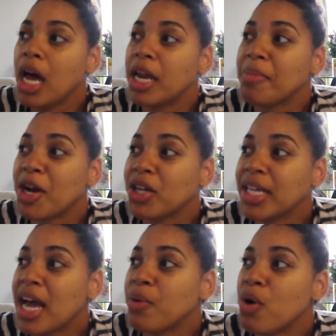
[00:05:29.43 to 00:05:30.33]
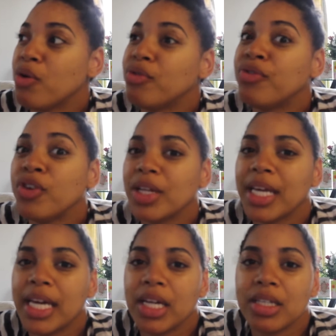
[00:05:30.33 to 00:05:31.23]
and apparently I won't
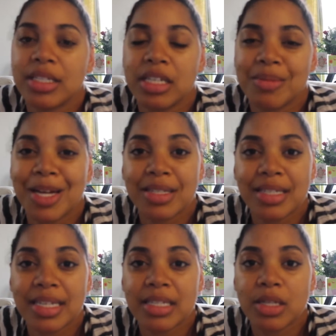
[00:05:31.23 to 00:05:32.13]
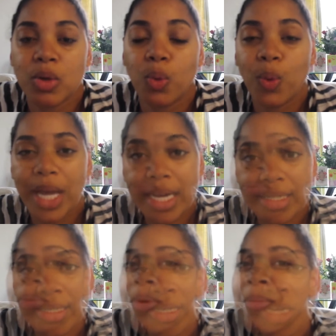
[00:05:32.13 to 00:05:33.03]
fully heal until about six weeks.